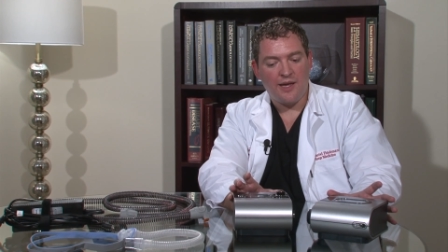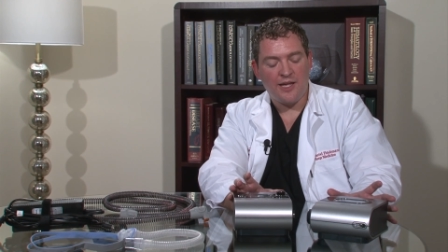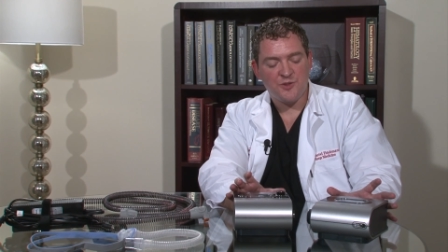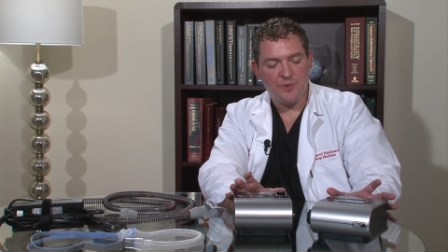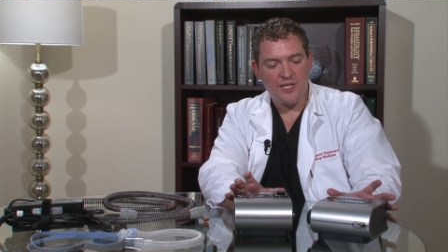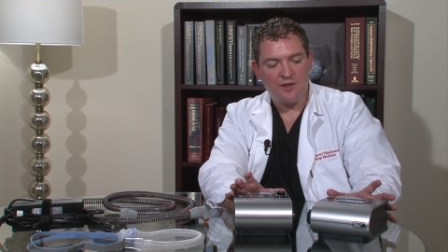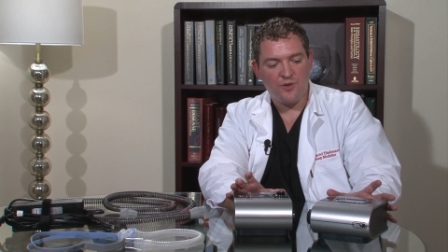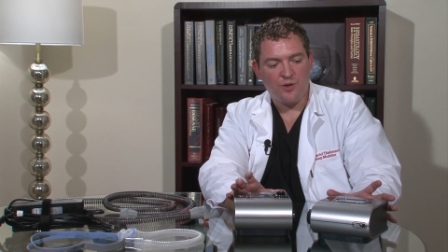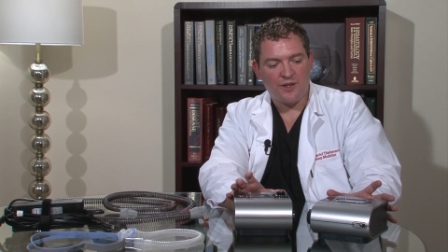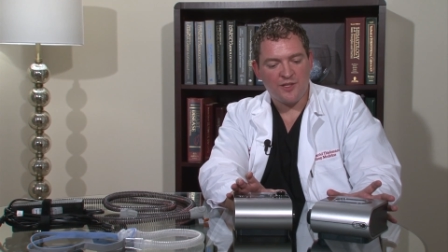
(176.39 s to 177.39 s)
as many of
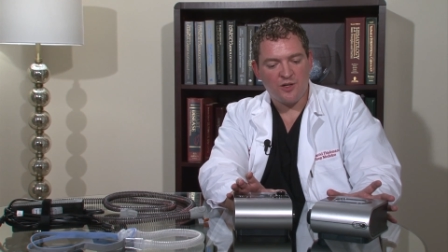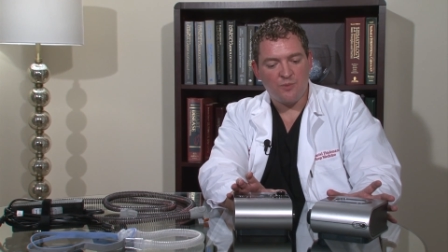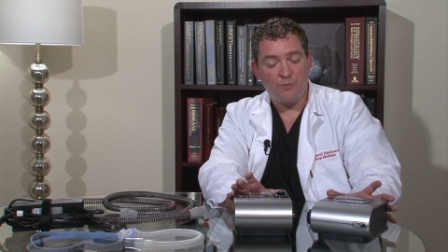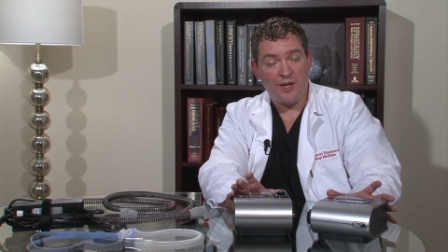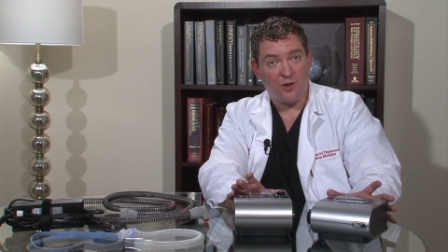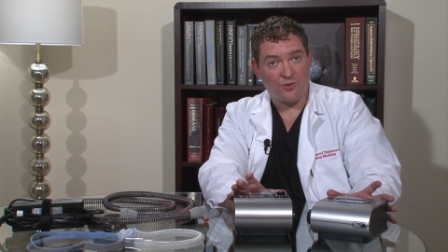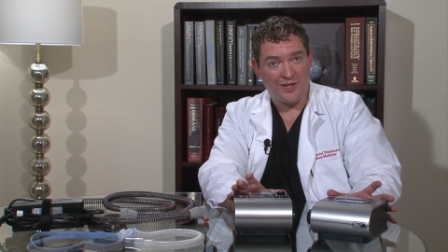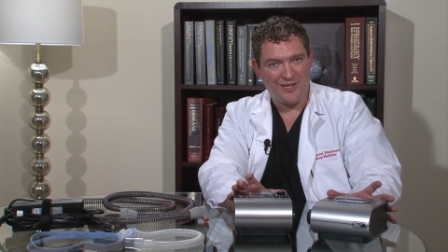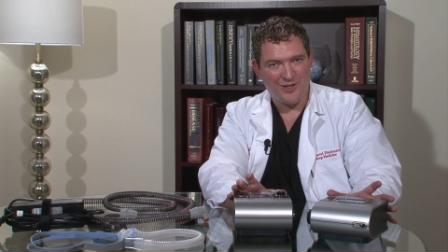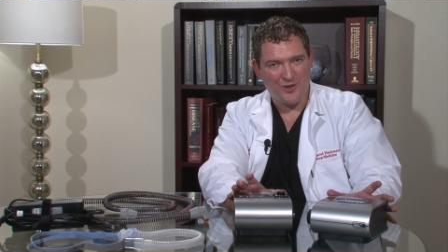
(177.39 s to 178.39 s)
you out there may
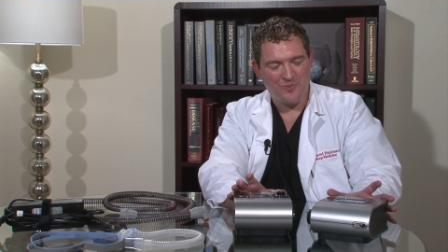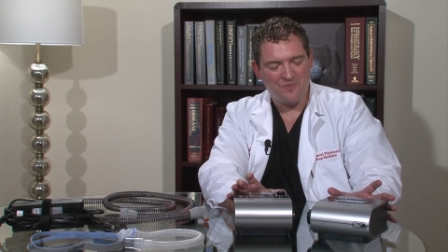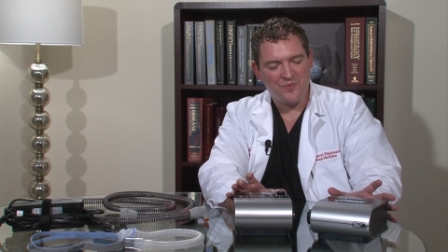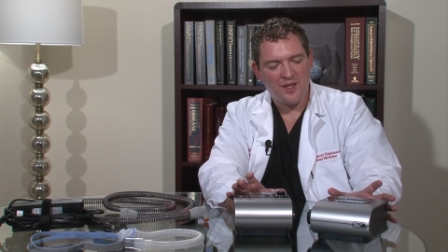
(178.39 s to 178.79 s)
already know,